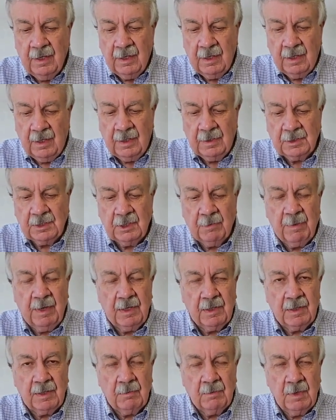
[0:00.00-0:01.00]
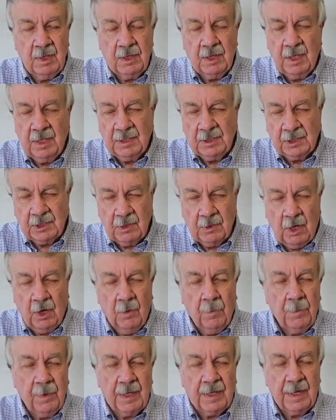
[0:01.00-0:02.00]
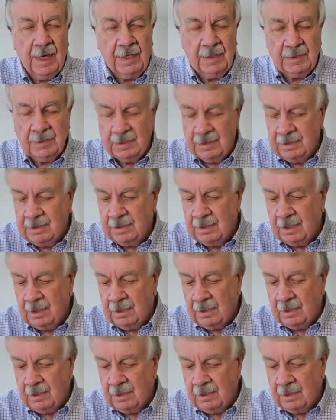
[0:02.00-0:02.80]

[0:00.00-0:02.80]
and to make things complicated,